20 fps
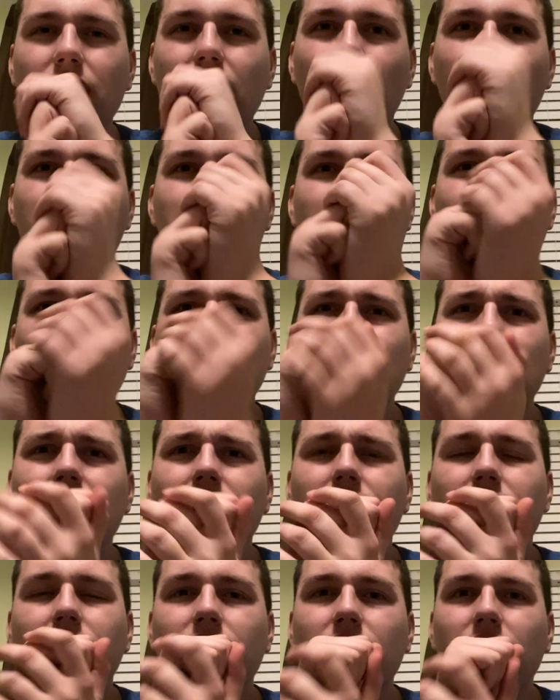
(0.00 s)

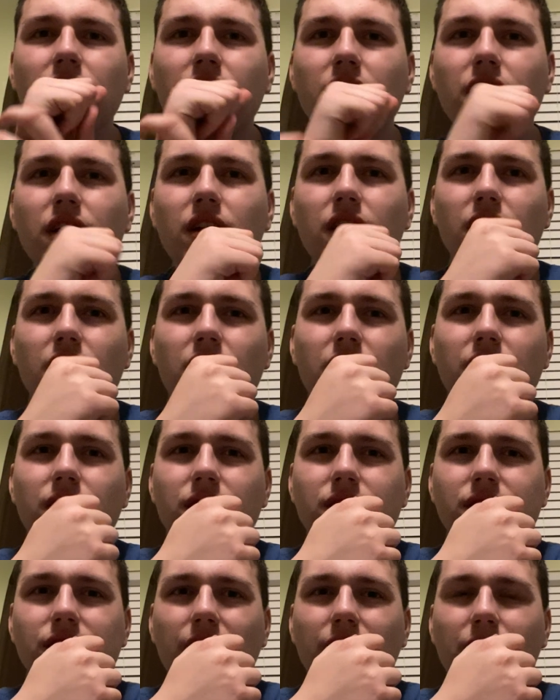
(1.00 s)
believe
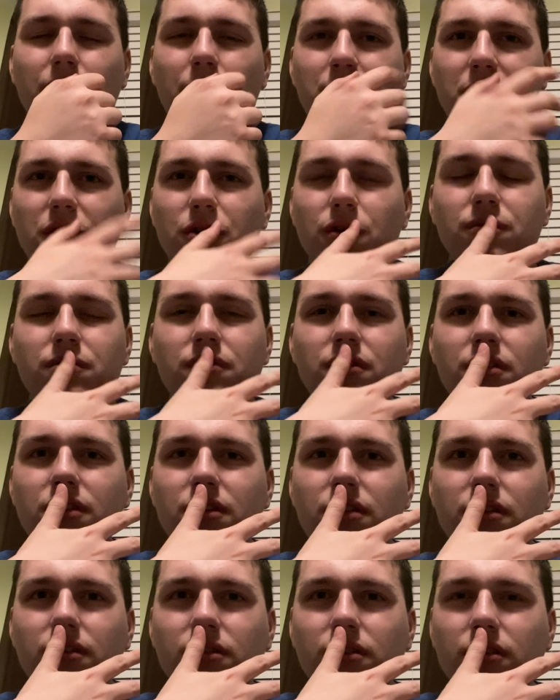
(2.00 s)
there's like a mutant
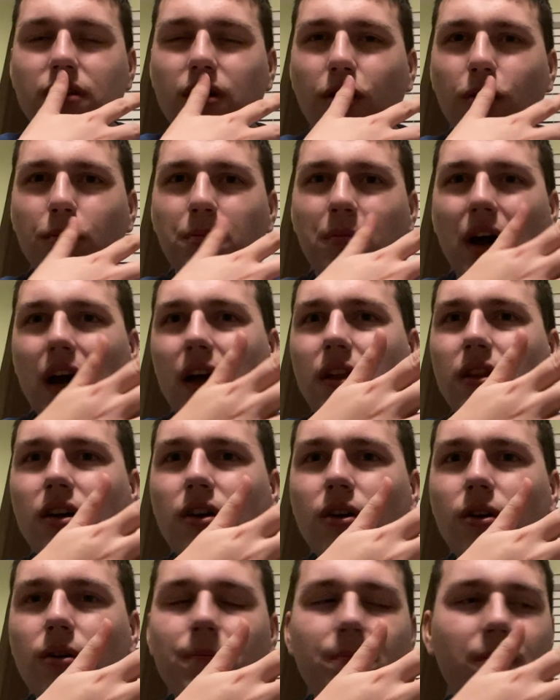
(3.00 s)
called
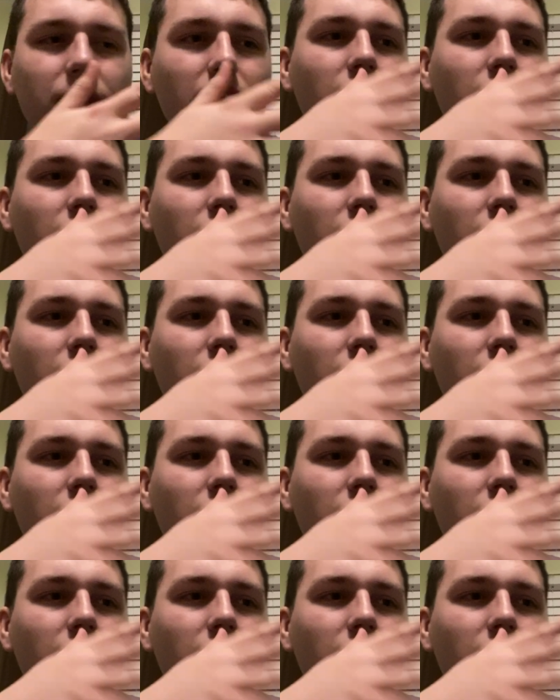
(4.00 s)
Milo,